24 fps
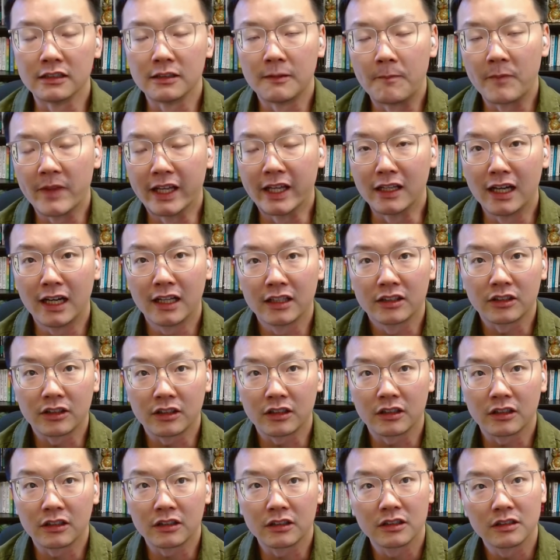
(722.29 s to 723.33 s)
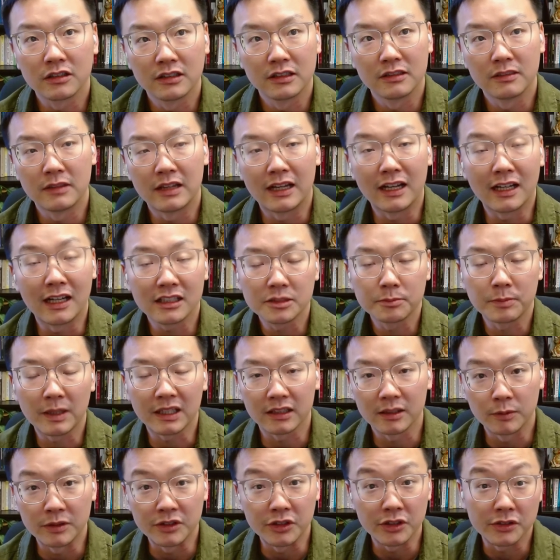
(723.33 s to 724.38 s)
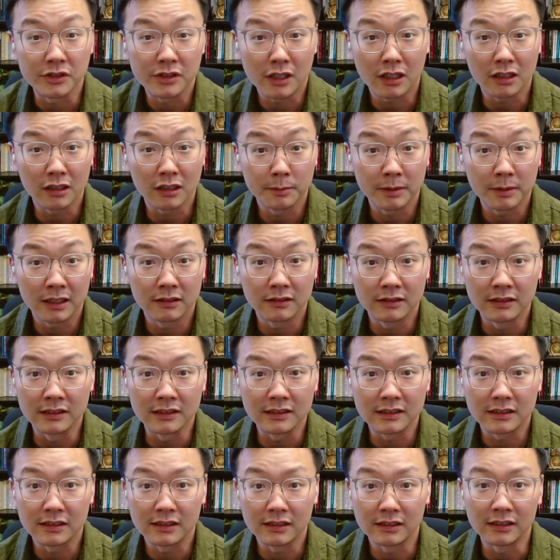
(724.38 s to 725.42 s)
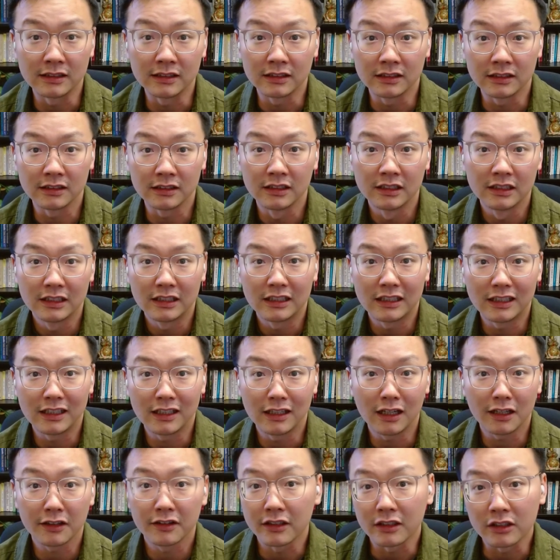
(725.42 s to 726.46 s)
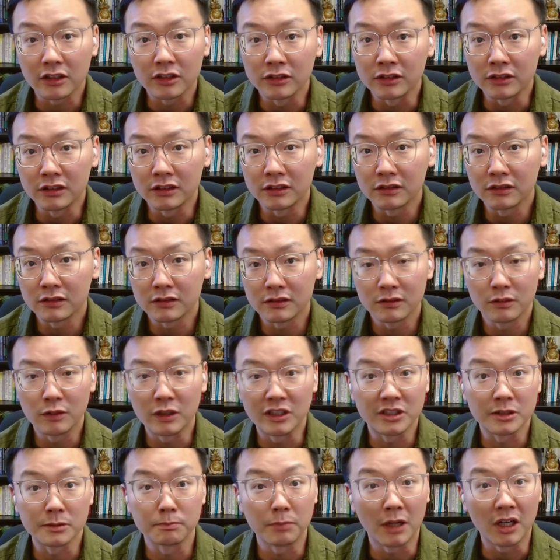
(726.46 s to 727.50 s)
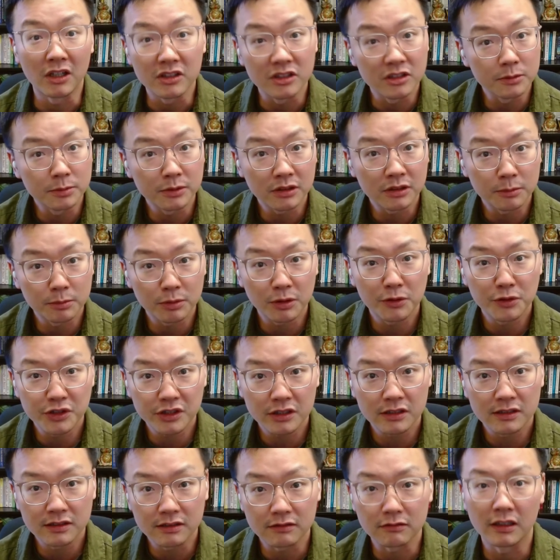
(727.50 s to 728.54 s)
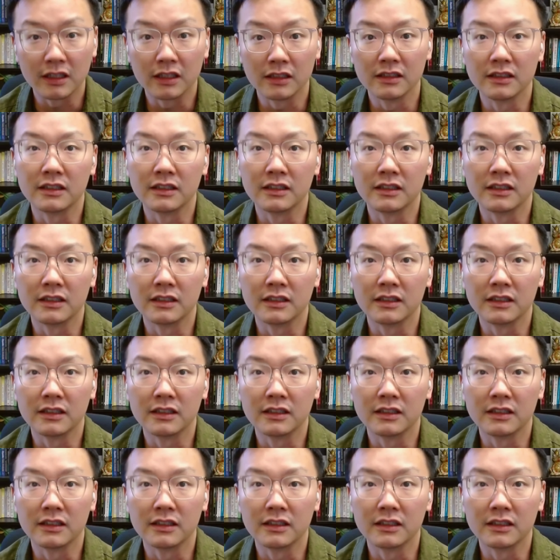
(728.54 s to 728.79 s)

Another aspect that we just talked about is the ethical, responsible approaches, right?